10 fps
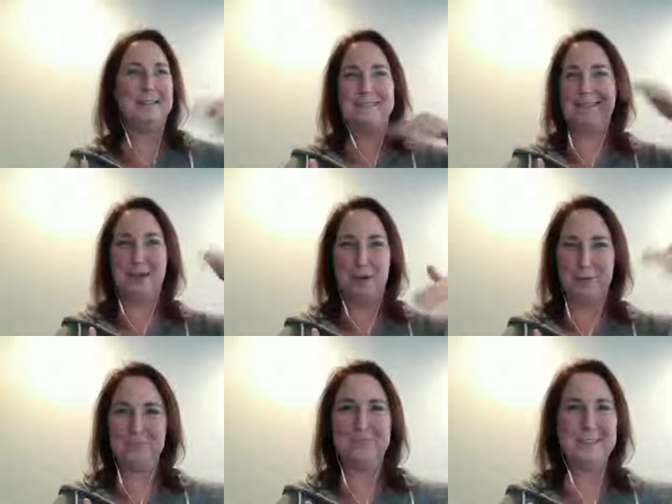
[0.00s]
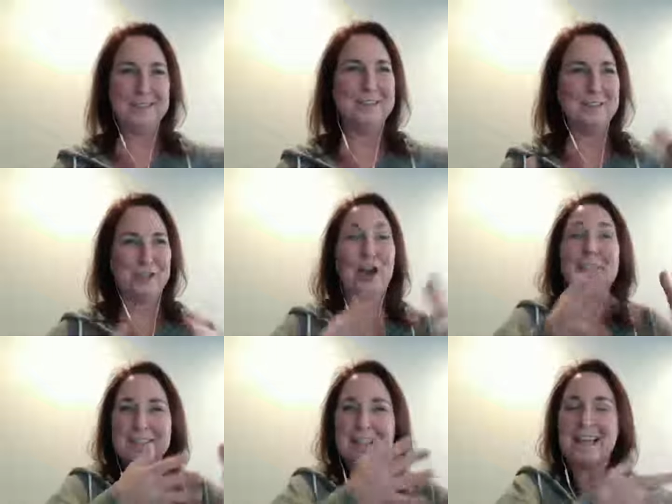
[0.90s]
you know,
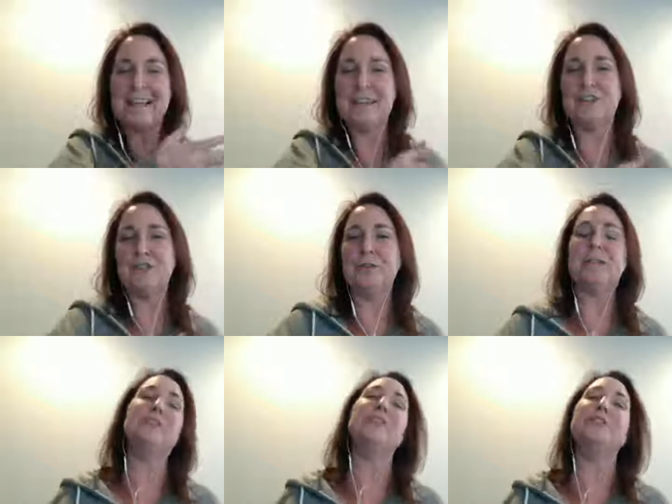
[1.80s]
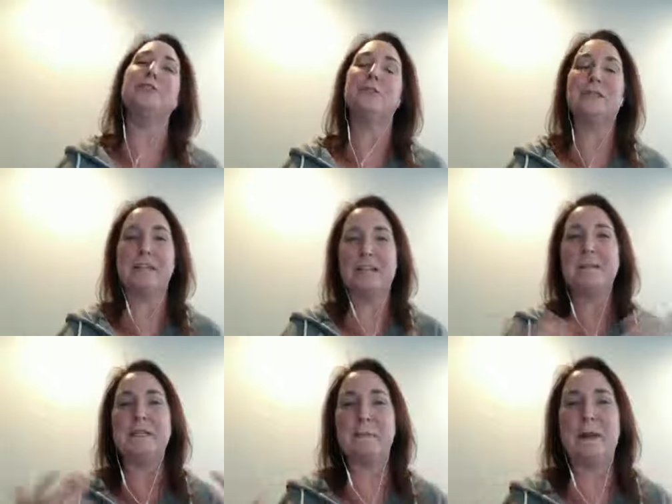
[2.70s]
chunks like this you need to do is going to
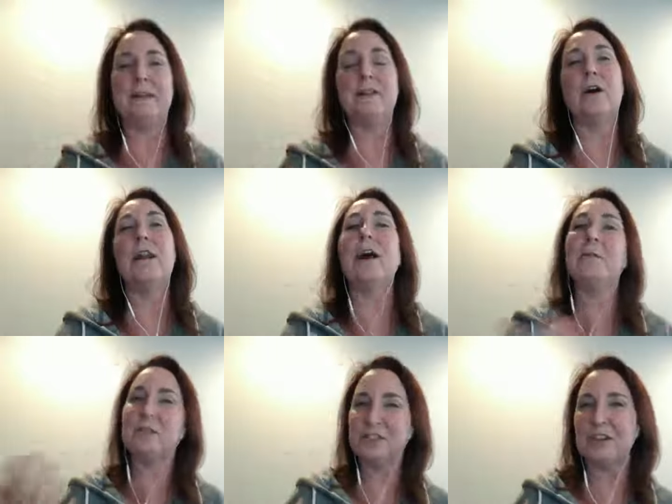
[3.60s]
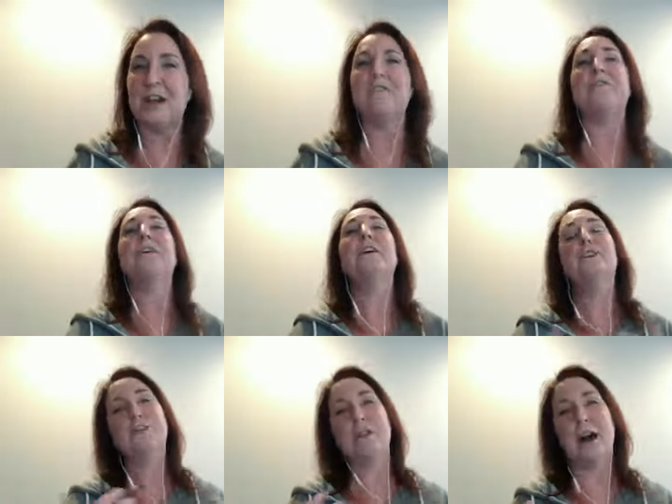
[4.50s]
be dependent on how much stuff
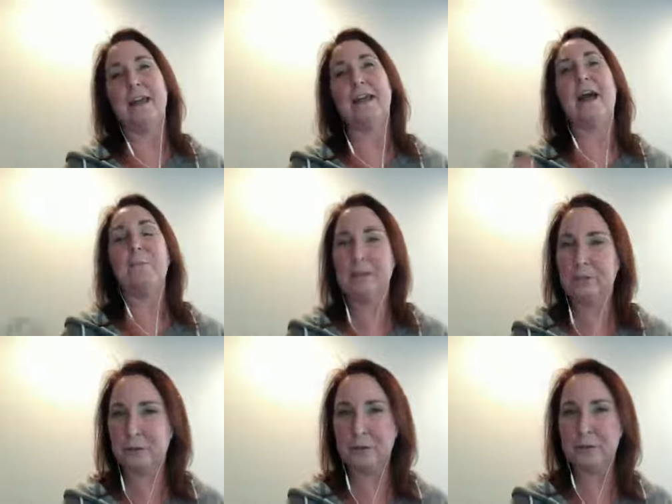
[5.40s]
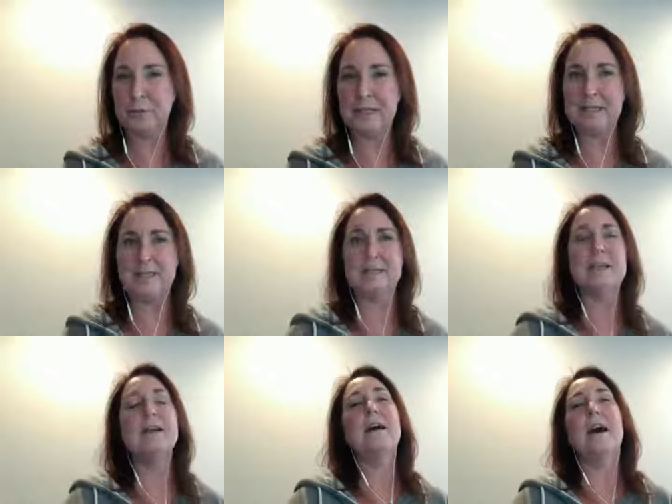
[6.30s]
you've got, how big the room is.
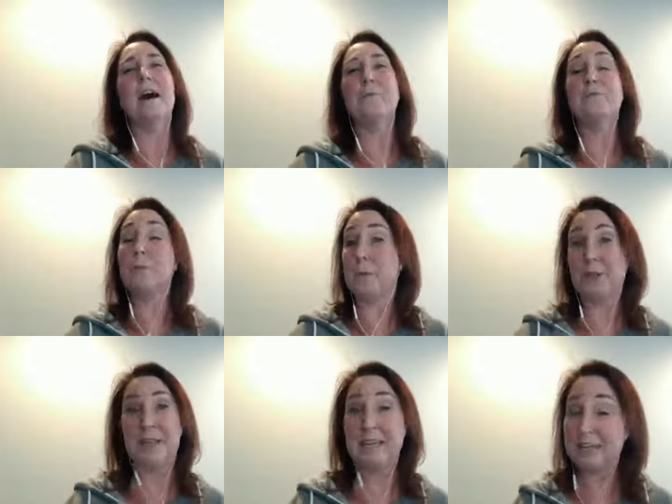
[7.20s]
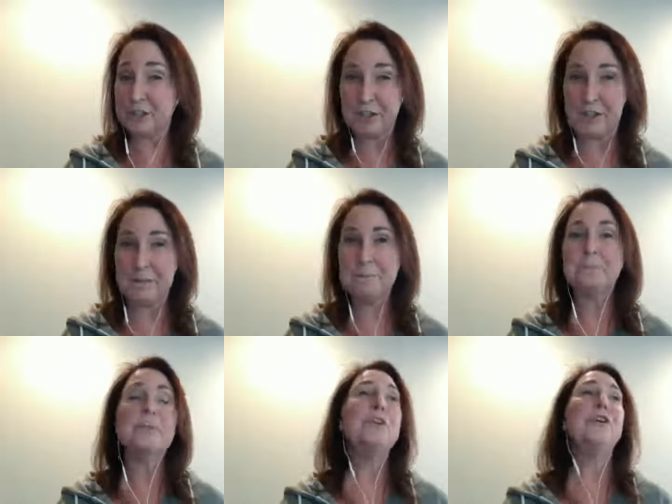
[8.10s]
Um, but with a kitchen,
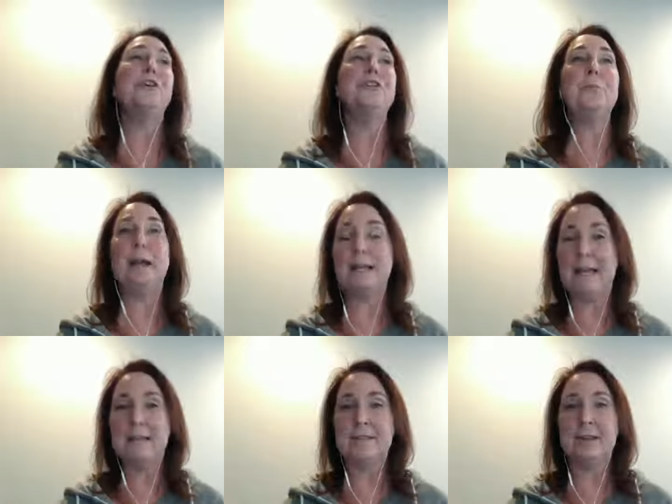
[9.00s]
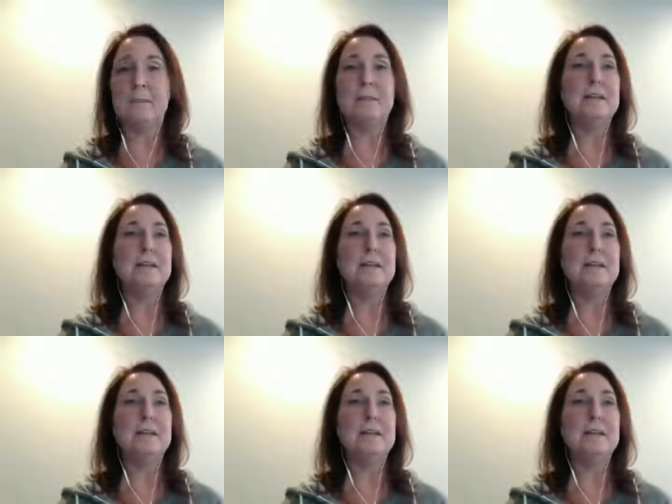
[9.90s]
you know, you might end up